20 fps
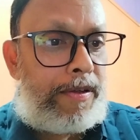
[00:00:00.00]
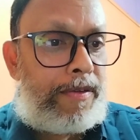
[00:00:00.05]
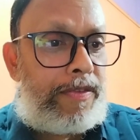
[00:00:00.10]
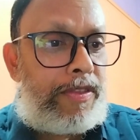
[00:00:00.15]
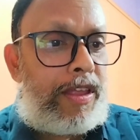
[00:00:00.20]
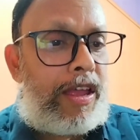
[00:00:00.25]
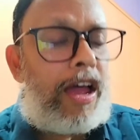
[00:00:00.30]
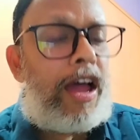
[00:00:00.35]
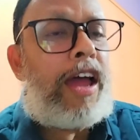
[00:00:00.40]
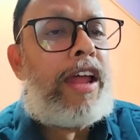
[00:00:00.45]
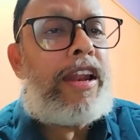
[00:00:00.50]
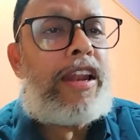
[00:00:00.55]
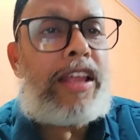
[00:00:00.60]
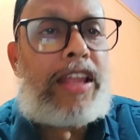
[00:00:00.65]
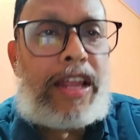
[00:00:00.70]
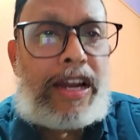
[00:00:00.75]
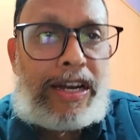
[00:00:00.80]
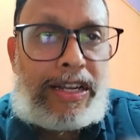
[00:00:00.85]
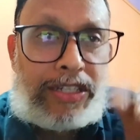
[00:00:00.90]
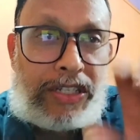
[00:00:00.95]
and he
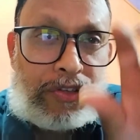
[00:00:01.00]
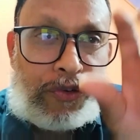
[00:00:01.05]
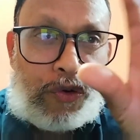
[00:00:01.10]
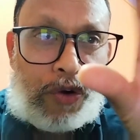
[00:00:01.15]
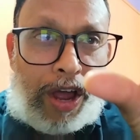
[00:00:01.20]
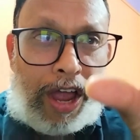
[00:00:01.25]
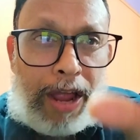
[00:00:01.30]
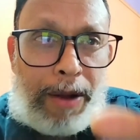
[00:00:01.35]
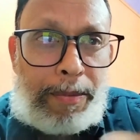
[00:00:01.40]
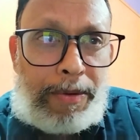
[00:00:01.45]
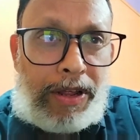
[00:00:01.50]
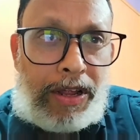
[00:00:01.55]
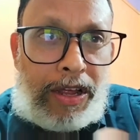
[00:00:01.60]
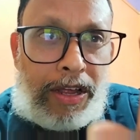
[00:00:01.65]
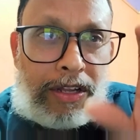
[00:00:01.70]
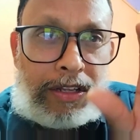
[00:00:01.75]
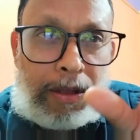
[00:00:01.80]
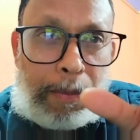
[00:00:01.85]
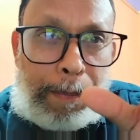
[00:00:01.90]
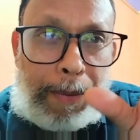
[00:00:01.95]
described the
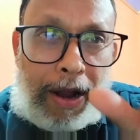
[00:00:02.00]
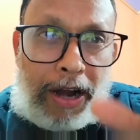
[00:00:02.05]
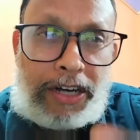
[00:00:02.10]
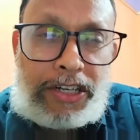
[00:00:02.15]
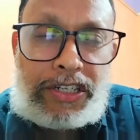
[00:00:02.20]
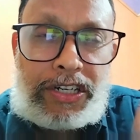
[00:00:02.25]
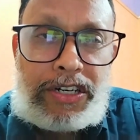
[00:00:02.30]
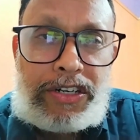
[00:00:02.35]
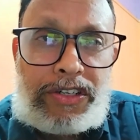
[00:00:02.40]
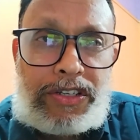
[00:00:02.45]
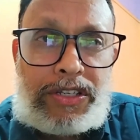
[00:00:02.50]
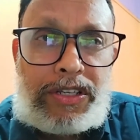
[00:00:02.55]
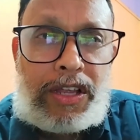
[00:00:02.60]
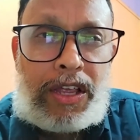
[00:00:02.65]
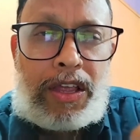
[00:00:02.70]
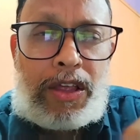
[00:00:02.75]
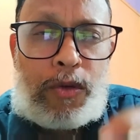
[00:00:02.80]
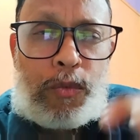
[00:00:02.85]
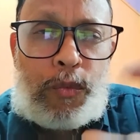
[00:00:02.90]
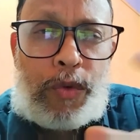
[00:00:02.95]
passions
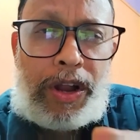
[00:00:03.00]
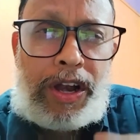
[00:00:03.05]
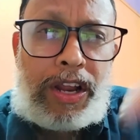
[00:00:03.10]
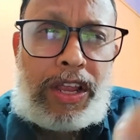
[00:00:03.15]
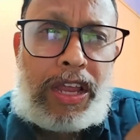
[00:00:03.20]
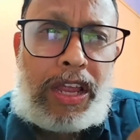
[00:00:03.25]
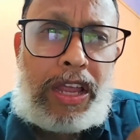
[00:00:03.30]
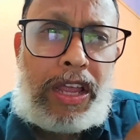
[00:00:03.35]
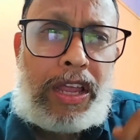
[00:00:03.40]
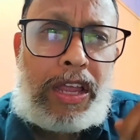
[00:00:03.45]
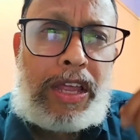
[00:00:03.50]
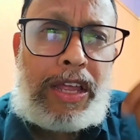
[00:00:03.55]
when he